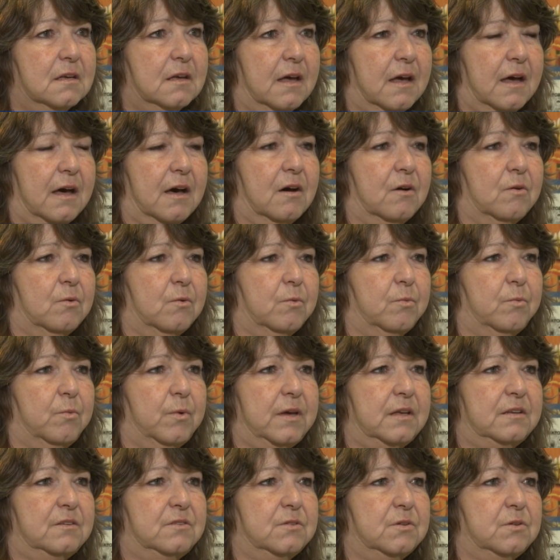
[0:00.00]
how
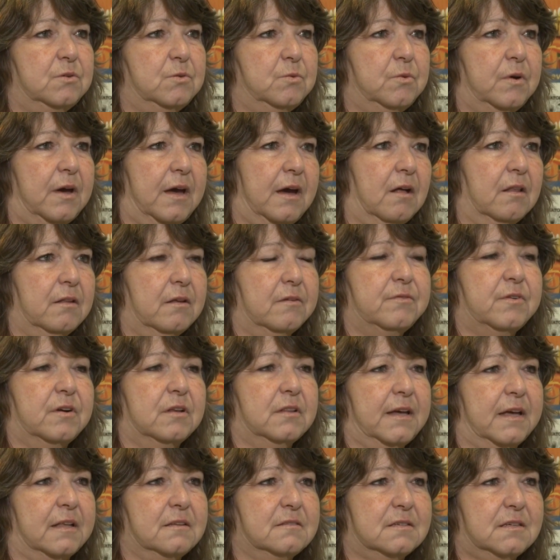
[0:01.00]
we do all of
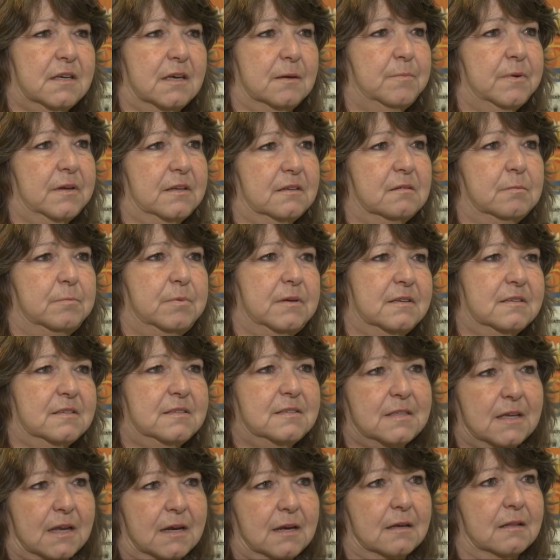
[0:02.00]
our landscaping to be
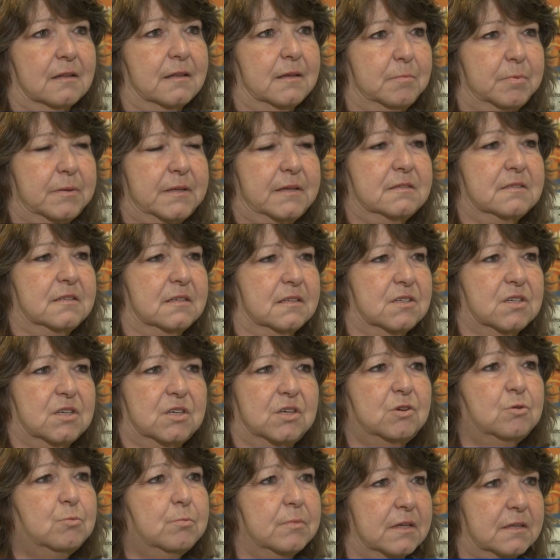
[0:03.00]
aesthetically pleasing
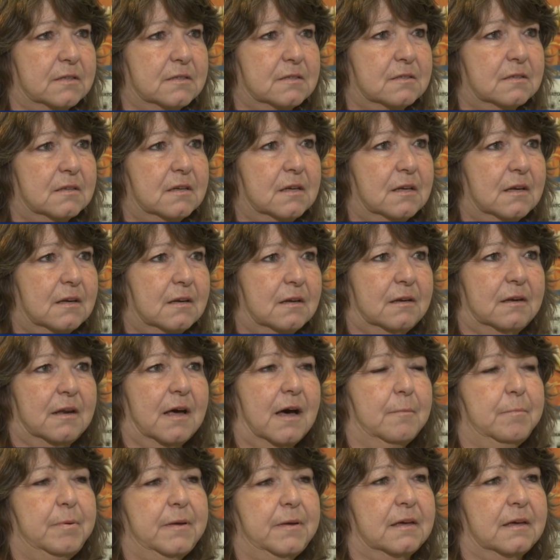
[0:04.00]
to humans,
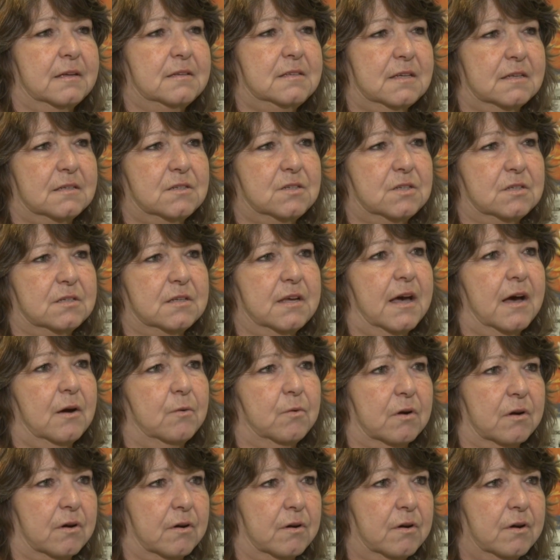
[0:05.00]
not attention to
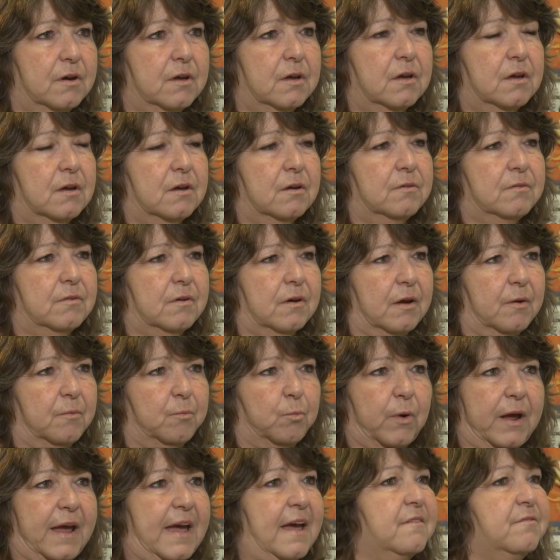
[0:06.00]
how our uh,
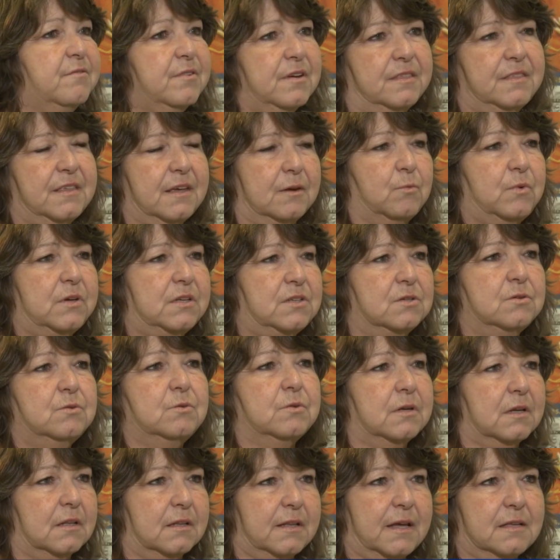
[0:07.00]
everything we
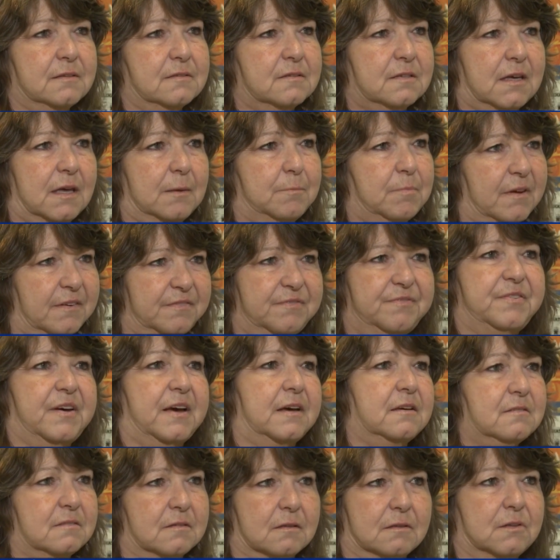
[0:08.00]
do in a landscape
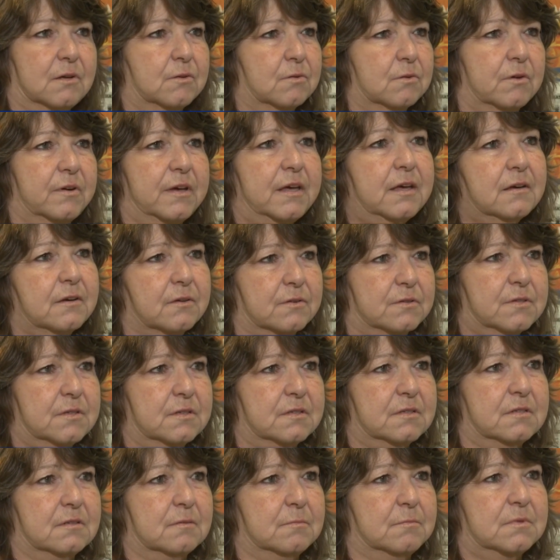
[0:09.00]
affects the local
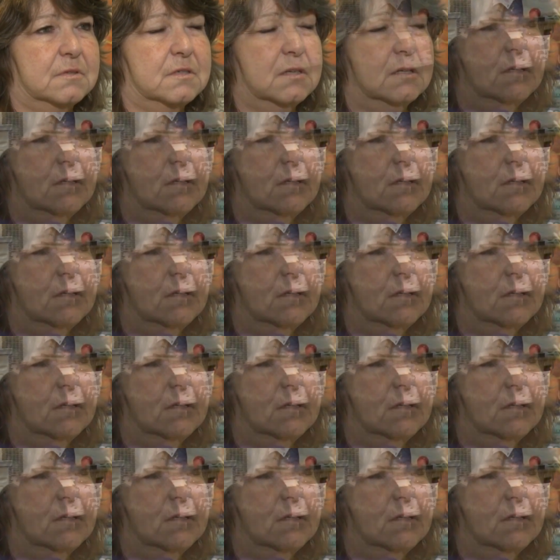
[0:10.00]
ecosystems.